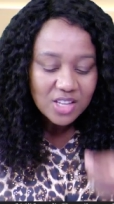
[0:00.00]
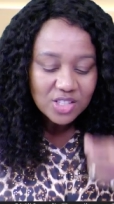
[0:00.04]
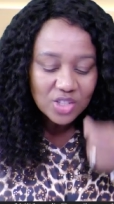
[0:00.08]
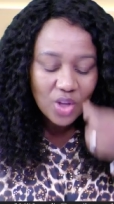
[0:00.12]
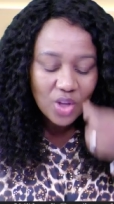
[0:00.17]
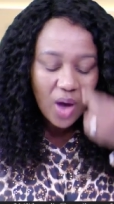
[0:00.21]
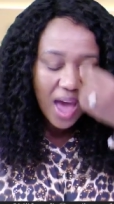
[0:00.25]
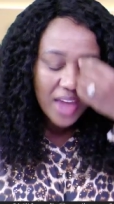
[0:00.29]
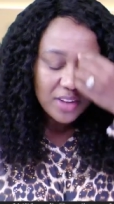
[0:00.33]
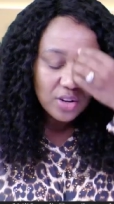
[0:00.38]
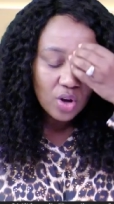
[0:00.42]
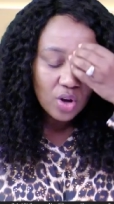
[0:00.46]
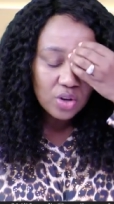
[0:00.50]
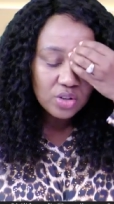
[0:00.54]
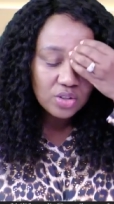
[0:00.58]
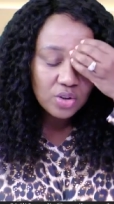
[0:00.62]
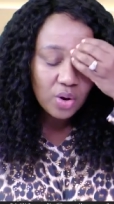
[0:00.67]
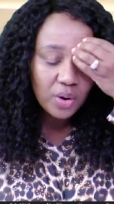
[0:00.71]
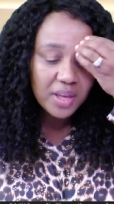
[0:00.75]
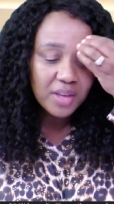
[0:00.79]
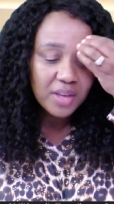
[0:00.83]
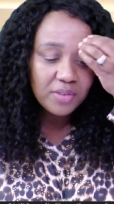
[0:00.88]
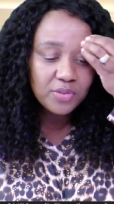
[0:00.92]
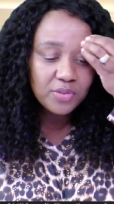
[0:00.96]
So I don't
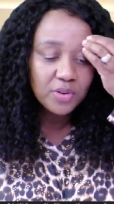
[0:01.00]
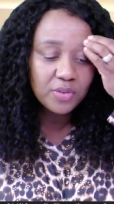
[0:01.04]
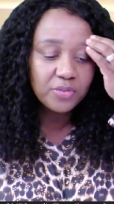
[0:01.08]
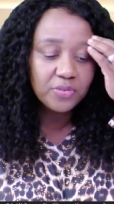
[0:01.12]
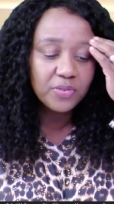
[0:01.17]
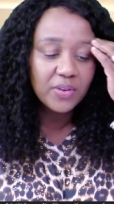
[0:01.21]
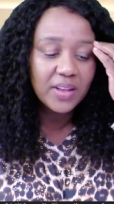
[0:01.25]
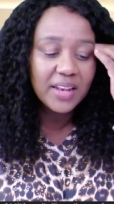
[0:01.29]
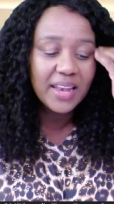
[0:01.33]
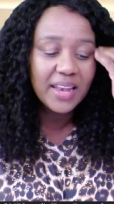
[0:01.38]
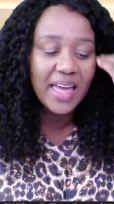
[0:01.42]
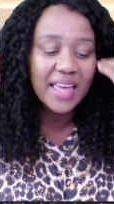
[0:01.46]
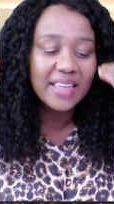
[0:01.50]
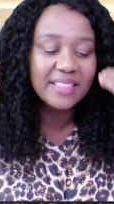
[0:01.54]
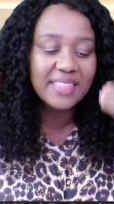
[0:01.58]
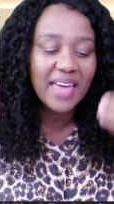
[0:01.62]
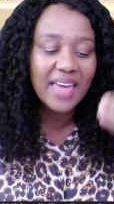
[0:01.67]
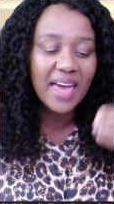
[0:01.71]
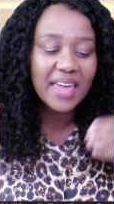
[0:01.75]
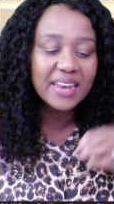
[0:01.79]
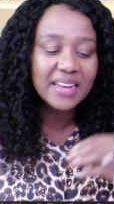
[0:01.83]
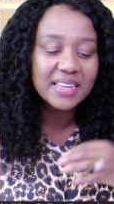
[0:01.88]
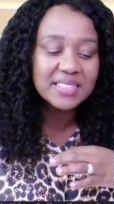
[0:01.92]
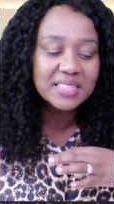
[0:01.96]
know if you feel like
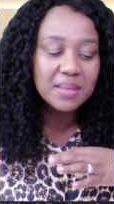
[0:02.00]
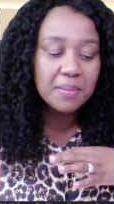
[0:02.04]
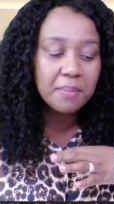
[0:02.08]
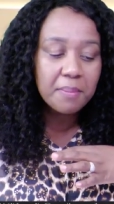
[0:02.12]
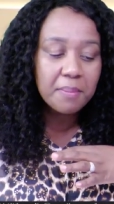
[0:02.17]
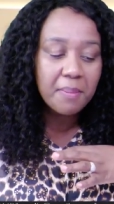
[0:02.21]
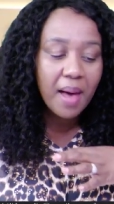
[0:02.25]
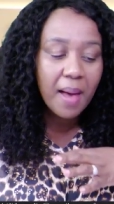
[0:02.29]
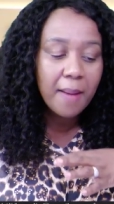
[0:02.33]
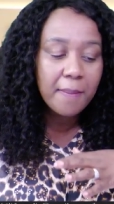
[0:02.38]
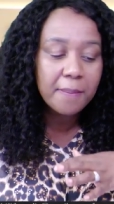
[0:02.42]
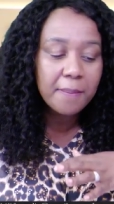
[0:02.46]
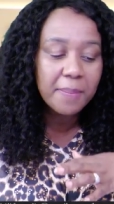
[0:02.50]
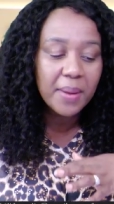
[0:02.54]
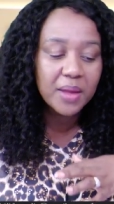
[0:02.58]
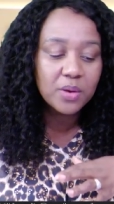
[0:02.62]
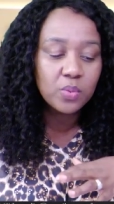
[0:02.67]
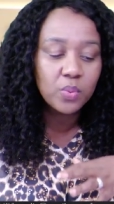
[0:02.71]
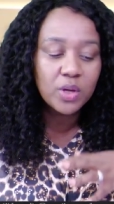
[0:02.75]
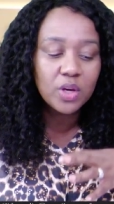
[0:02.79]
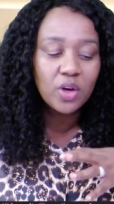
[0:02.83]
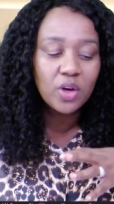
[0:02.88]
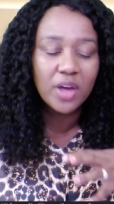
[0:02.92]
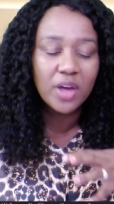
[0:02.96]
that as a mom, but
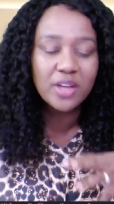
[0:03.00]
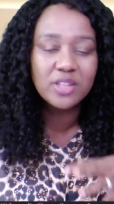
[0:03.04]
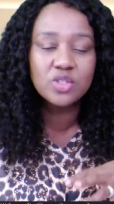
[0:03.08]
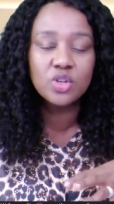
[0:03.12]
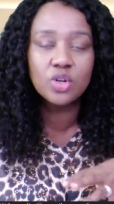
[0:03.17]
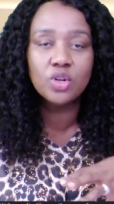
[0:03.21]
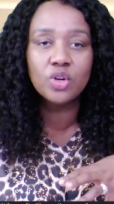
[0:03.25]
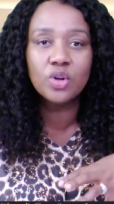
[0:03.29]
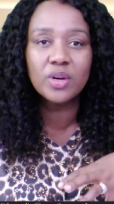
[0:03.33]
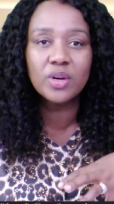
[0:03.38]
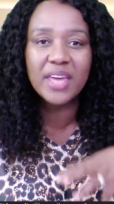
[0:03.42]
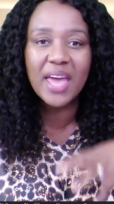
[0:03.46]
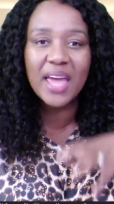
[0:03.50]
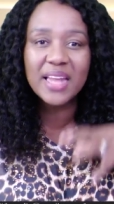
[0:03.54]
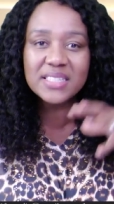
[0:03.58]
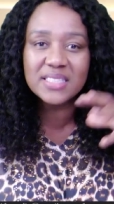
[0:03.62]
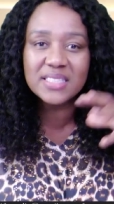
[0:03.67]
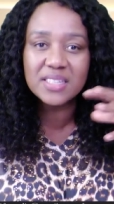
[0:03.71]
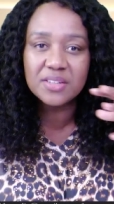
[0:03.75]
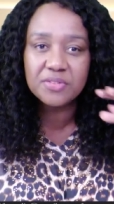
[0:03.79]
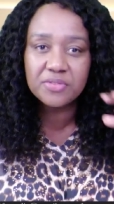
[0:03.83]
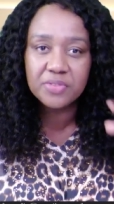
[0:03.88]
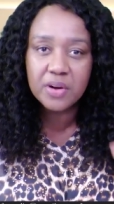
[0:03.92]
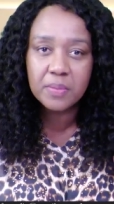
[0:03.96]
we're going to look
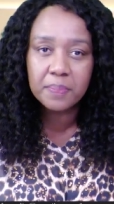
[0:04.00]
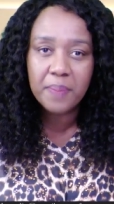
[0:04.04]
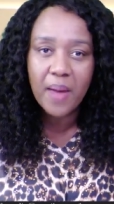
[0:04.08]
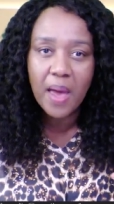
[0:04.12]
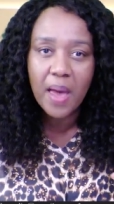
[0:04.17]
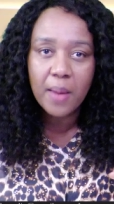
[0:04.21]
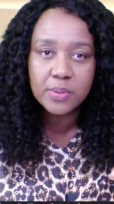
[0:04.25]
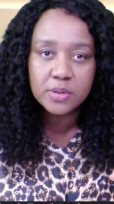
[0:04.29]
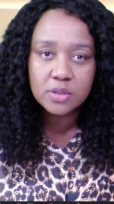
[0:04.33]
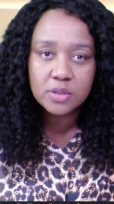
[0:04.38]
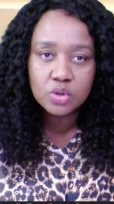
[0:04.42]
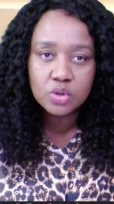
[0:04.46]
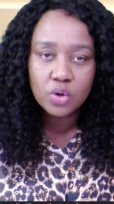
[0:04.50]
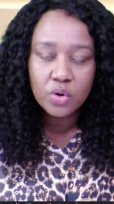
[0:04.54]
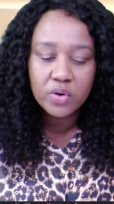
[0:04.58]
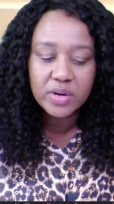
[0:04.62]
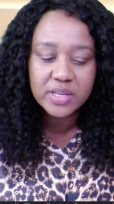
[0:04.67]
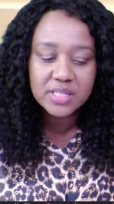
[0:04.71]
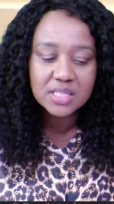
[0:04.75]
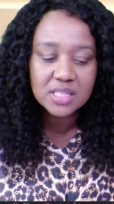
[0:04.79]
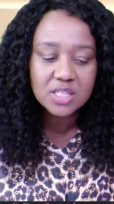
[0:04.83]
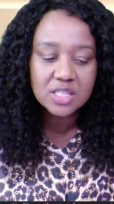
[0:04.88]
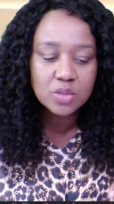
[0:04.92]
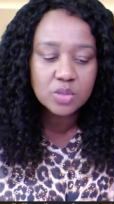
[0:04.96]
at different Bible
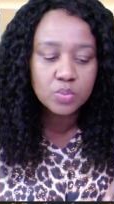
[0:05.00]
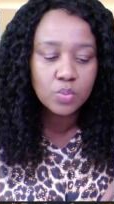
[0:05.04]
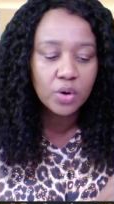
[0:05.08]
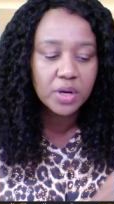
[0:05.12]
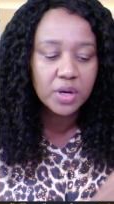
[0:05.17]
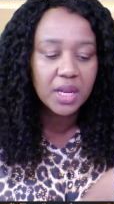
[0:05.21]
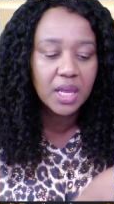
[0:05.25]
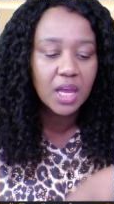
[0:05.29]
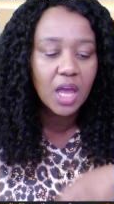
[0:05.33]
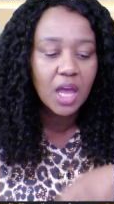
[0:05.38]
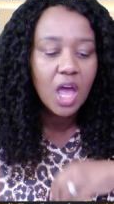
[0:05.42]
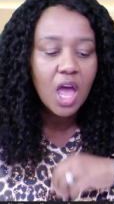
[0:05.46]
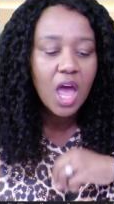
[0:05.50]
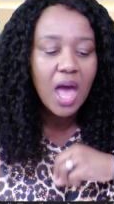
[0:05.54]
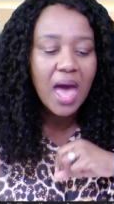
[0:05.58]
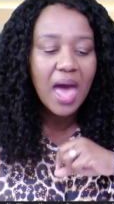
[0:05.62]
stories this morning.